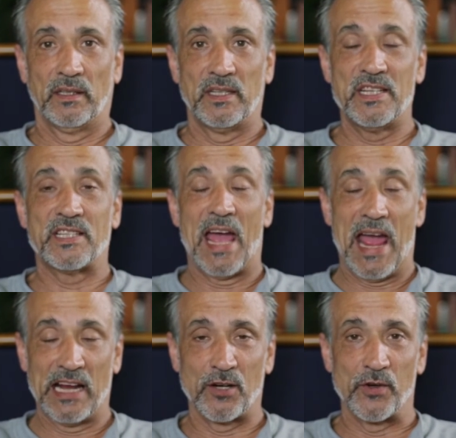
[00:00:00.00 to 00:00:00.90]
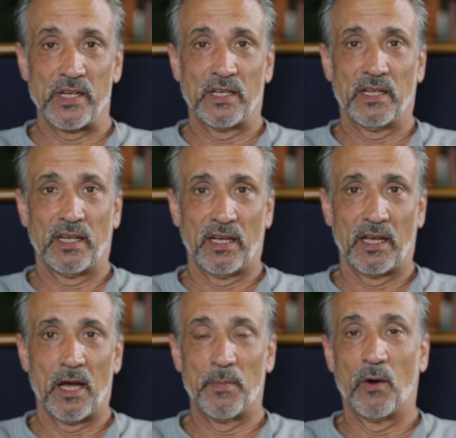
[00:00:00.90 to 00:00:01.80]
He's angry
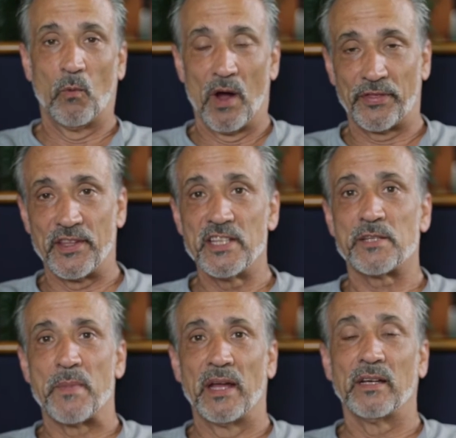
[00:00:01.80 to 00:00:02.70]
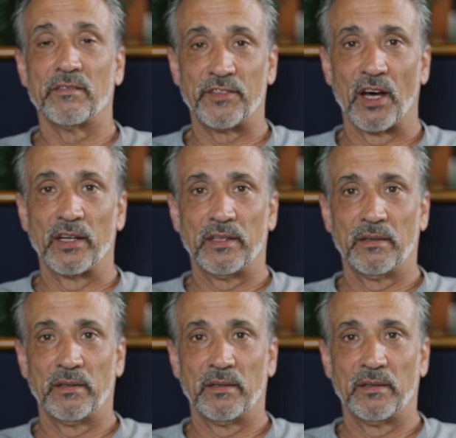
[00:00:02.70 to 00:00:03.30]
about what these men have done.